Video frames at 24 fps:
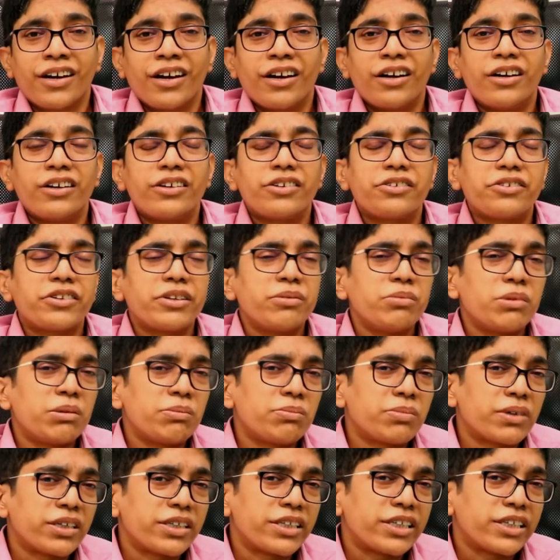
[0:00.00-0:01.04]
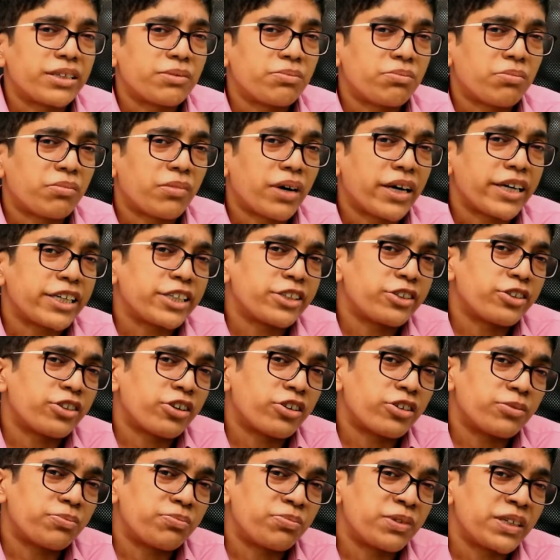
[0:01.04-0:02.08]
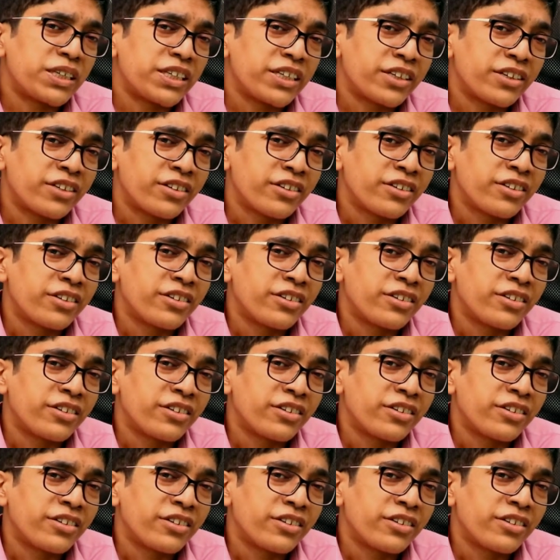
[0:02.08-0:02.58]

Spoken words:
remember it might not be